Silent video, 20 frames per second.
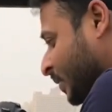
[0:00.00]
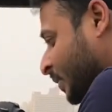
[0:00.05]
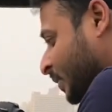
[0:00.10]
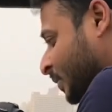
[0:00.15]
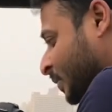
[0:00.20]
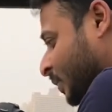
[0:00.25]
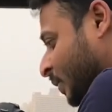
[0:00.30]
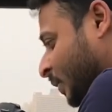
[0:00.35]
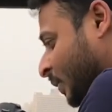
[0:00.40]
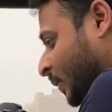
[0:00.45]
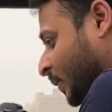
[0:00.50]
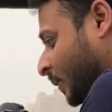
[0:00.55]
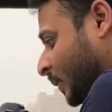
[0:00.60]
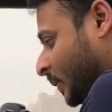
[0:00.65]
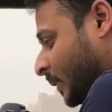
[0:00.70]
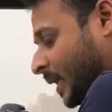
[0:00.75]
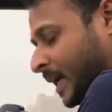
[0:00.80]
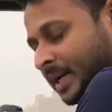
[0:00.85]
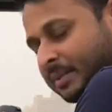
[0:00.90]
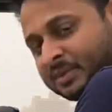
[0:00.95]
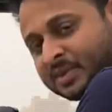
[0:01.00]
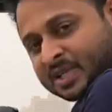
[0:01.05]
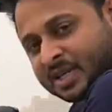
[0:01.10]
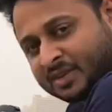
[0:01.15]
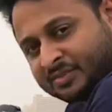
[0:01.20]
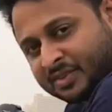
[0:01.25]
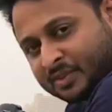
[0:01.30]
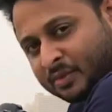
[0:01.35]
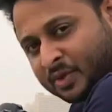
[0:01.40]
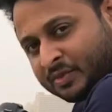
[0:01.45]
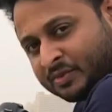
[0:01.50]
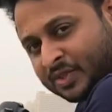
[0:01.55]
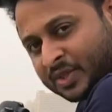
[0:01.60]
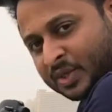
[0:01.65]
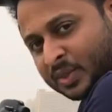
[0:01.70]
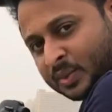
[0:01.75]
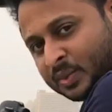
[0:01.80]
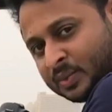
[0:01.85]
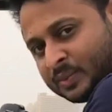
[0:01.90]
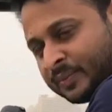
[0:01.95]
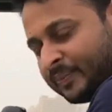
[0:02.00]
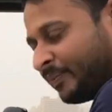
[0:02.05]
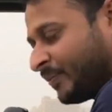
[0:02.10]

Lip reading: So I'm Shafimon with you,